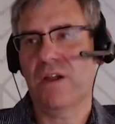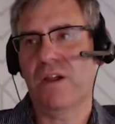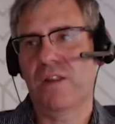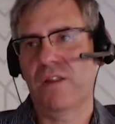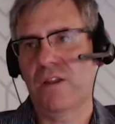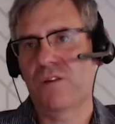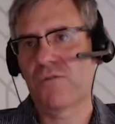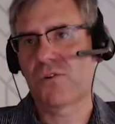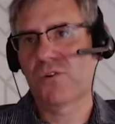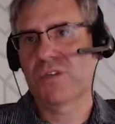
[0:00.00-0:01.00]
And
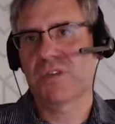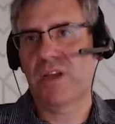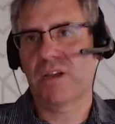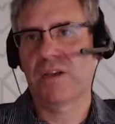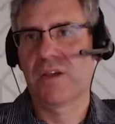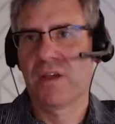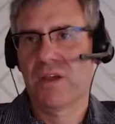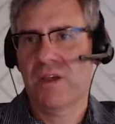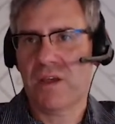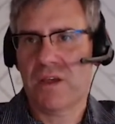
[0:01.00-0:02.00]
of course, like
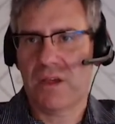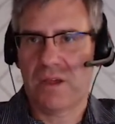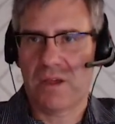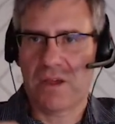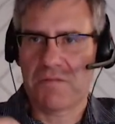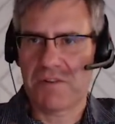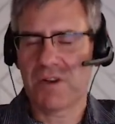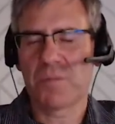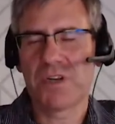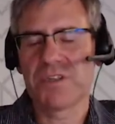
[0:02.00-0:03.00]

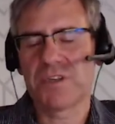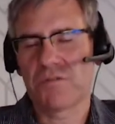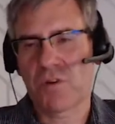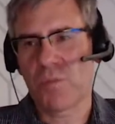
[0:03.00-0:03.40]
availability of